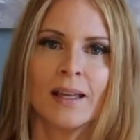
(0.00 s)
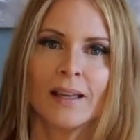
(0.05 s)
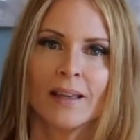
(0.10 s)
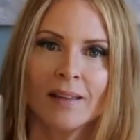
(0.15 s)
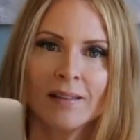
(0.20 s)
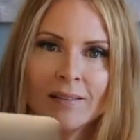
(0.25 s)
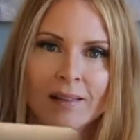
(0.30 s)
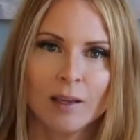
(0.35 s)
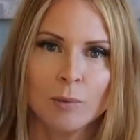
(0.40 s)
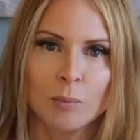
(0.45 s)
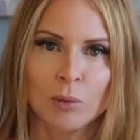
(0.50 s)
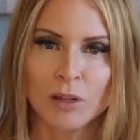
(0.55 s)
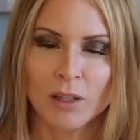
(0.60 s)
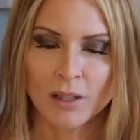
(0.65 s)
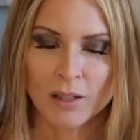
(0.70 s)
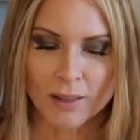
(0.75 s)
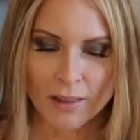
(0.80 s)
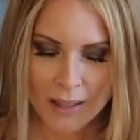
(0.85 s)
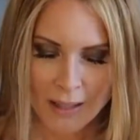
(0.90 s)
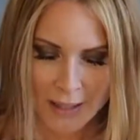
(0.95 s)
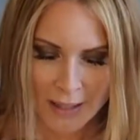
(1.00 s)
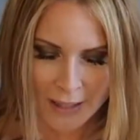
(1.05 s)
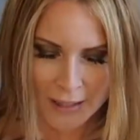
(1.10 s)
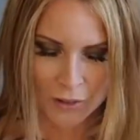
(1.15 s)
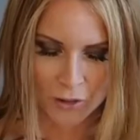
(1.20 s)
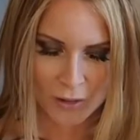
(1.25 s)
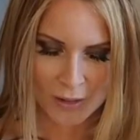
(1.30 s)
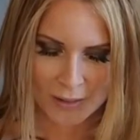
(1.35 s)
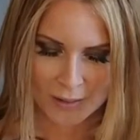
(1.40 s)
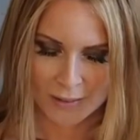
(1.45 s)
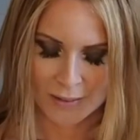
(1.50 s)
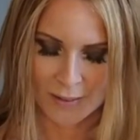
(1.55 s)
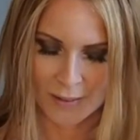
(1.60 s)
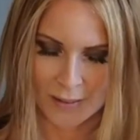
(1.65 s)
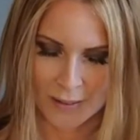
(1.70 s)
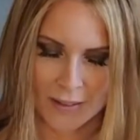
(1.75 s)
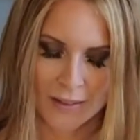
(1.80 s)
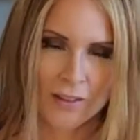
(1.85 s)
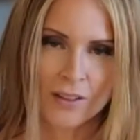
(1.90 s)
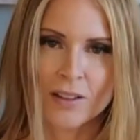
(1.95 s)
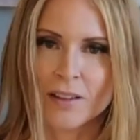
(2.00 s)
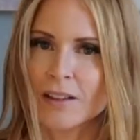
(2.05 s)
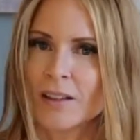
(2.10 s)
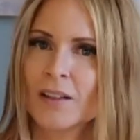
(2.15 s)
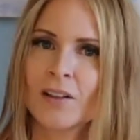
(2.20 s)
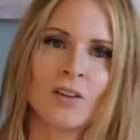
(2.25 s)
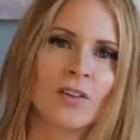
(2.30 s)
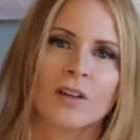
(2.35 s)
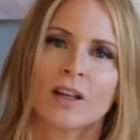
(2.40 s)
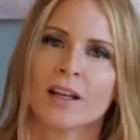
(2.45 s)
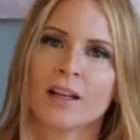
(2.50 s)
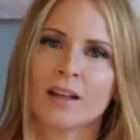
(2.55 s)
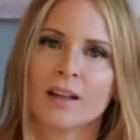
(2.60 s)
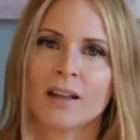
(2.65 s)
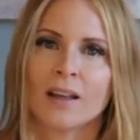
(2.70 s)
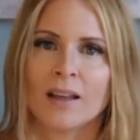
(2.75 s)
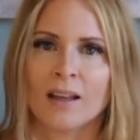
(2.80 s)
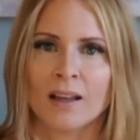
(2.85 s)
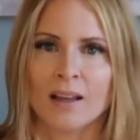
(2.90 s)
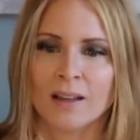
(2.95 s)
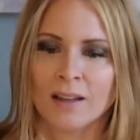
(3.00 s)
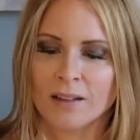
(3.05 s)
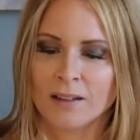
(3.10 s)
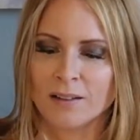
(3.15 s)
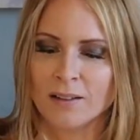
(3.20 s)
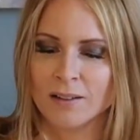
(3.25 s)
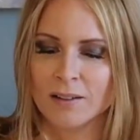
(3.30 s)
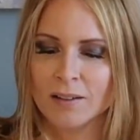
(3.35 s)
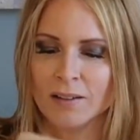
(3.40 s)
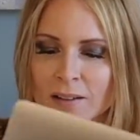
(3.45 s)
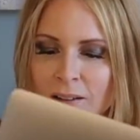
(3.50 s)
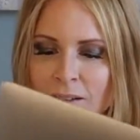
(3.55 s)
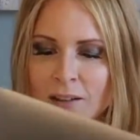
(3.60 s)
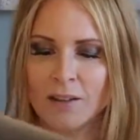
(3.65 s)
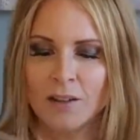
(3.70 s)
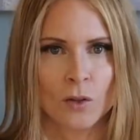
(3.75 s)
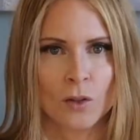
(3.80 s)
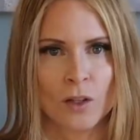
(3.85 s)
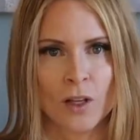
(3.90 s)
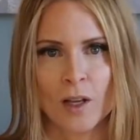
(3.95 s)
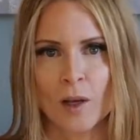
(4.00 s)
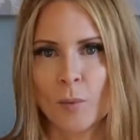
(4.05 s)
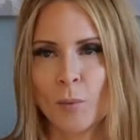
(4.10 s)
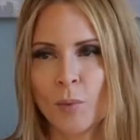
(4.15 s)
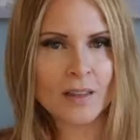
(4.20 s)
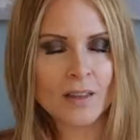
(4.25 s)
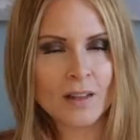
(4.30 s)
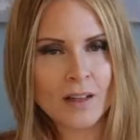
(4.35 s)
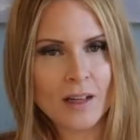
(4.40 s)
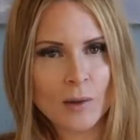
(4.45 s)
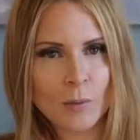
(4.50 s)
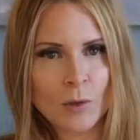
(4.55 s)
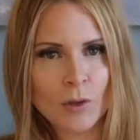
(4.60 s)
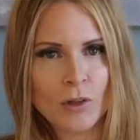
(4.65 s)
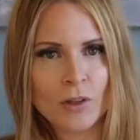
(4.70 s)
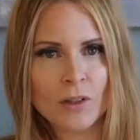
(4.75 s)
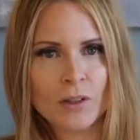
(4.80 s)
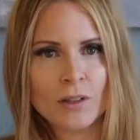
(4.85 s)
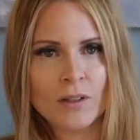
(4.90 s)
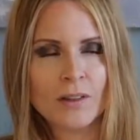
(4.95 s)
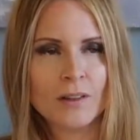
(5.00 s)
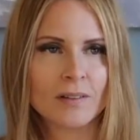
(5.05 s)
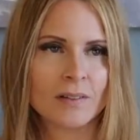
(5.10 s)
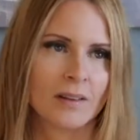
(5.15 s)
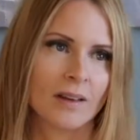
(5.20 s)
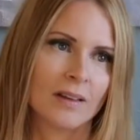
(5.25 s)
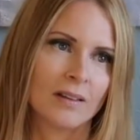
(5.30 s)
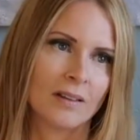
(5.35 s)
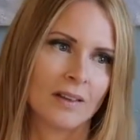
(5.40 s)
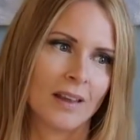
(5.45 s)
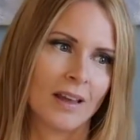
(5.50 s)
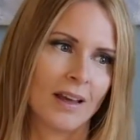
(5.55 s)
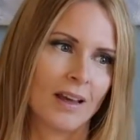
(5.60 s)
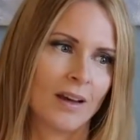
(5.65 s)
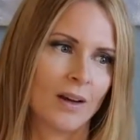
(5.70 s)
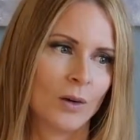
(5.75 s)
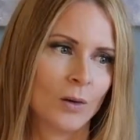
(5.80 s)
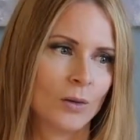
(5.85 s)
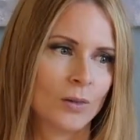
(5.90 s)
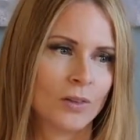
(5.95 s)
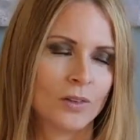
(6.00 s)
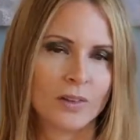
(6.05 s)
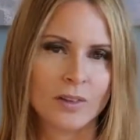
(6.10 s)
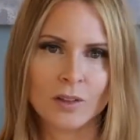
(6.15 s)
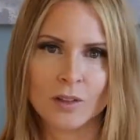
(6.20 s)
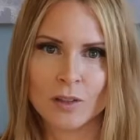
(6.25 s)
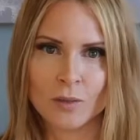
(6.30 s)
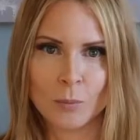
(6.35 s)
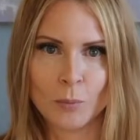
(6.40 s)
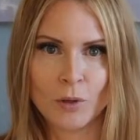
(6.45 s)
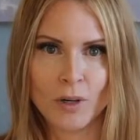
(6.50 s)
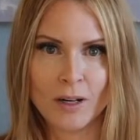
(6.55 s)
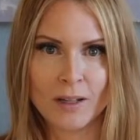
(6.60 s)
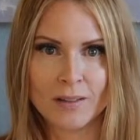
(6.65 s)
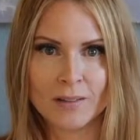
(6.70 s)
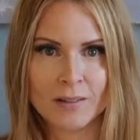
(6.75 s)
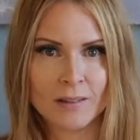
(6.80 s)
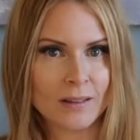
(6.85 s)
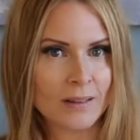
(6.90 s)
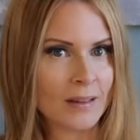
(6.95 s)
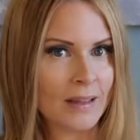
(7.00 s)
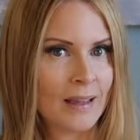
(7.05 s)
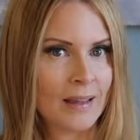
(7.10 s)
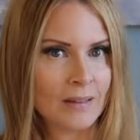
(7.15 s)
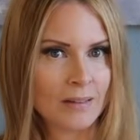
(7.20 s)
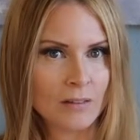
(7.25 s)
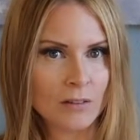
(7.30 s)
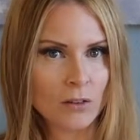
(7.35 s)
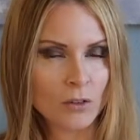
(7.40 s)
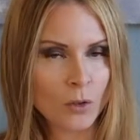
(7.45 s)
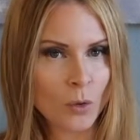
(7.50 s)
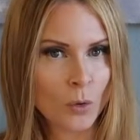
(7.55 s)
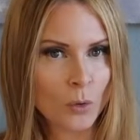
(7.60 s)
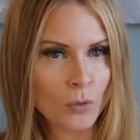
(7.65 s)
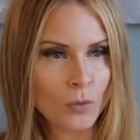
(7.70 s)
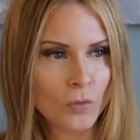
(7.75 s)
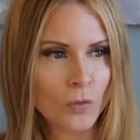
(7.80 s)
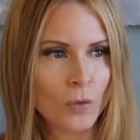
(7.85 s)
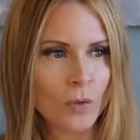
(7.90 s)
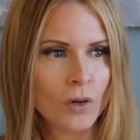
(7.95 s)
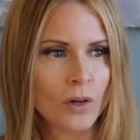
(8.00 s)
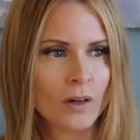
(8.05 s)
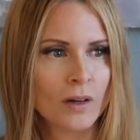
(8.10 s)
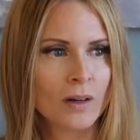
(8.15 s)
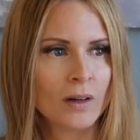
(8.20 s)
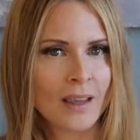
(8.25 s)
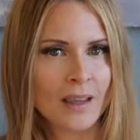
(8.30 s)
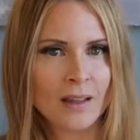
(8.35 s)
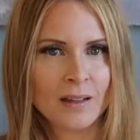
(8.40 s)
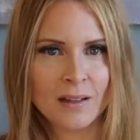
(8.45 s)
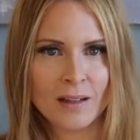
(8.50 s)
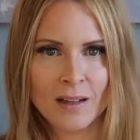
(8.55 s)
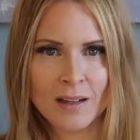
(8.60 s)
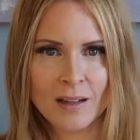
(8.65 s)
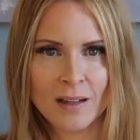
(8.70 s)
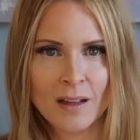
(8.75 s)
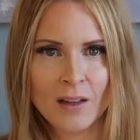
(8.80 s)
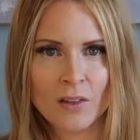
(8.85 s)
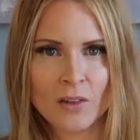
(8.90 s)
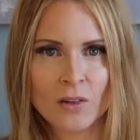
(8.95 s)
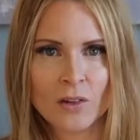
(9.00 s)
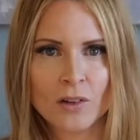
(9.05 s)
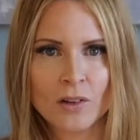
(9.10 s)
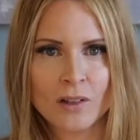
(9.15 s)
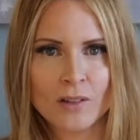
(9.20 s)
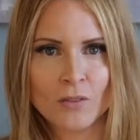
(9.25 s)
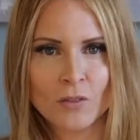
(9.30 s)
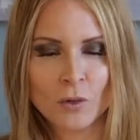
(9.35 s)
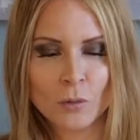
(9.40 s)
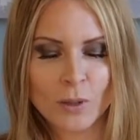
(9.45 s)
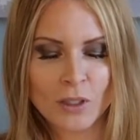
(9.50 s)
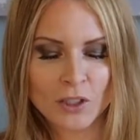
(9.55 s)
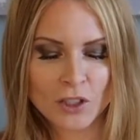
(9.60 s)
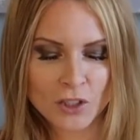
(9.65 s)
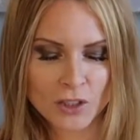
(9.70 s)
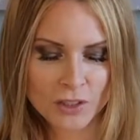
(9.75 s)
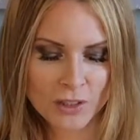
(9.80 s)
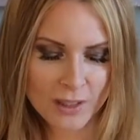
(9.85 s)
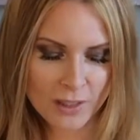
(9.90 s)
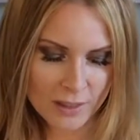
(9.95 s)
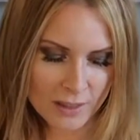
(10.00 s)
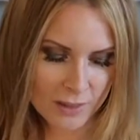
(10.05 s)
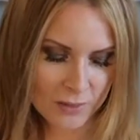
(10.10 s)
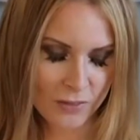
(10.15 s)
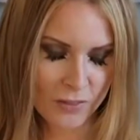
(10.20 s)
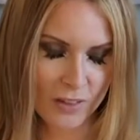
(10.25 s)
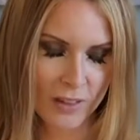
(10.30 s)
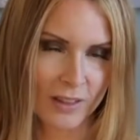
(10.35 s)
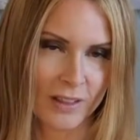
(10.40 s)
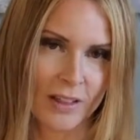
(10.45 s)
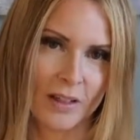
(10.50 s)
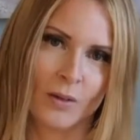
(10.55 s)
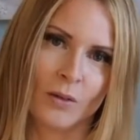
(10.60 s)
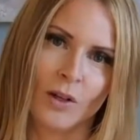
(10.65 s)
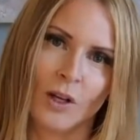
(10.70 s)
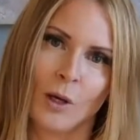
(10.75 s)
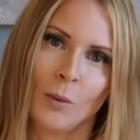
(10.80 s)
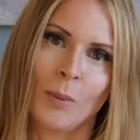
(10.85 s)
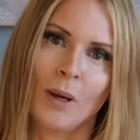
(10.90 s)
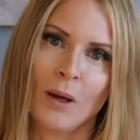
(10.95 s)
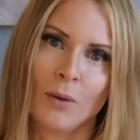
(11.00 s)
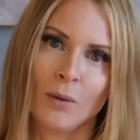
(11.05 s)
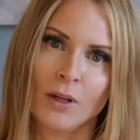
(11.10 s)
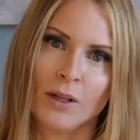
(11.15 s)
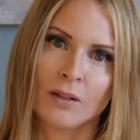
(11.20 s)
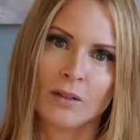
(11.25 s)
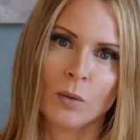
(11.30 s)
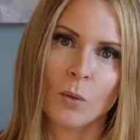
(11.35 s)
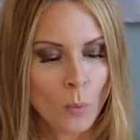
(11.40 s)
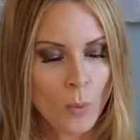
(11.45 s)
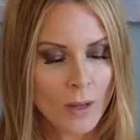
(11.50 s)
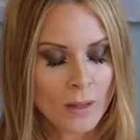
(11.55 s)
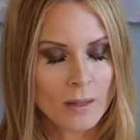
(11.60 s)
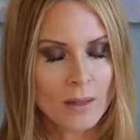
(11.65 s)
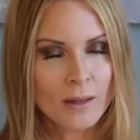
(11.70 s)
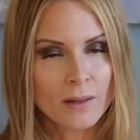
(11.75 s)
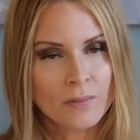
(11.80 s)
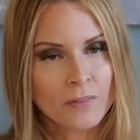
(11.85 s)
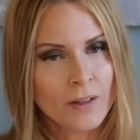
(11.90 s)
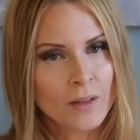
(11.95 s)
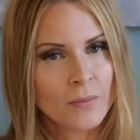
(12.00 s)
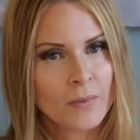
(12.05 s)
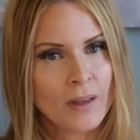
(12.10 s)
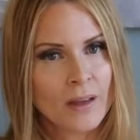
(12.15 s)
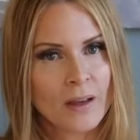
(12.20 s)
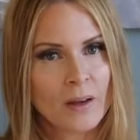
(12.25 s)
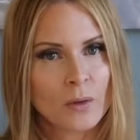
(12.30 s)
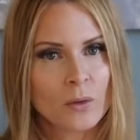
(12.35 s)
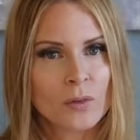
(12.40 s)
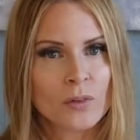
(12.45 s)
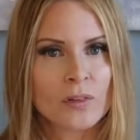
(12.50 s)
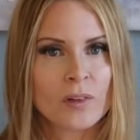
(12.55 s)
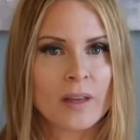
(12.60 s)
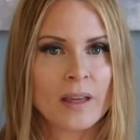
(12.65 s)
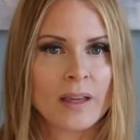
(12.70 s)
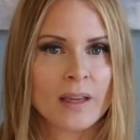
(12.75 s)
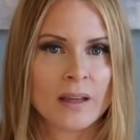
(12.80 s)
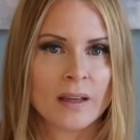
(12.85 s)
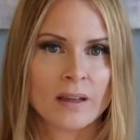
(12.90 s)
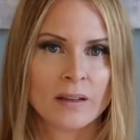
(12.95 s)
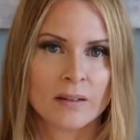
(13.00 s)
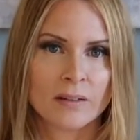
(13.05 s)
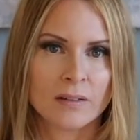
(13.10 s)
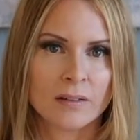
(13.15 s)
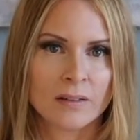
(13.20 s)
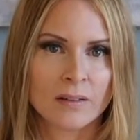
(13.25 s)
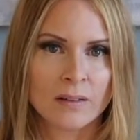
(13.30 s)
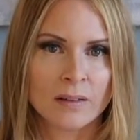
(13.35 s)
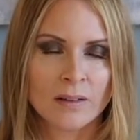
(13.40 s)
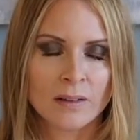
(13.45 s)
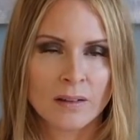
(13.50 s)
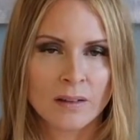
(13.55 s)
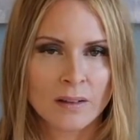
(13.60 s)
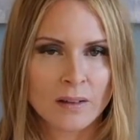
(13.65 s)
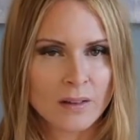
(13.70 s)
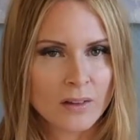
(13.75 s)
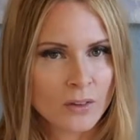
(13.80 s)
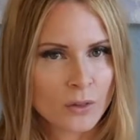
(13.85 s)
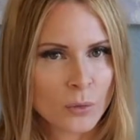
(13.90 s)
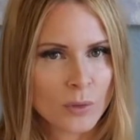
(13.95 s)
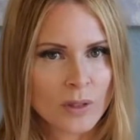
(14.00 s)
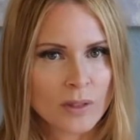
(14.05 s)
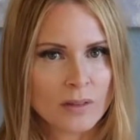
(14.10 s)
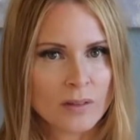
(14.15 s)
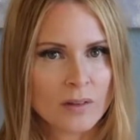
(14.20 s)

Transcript: is I plug that address into the internet and look up the neighborhood, the size of the house, the price it last sold for, and any other information I can find out about it. Well, I found the house, and here's what I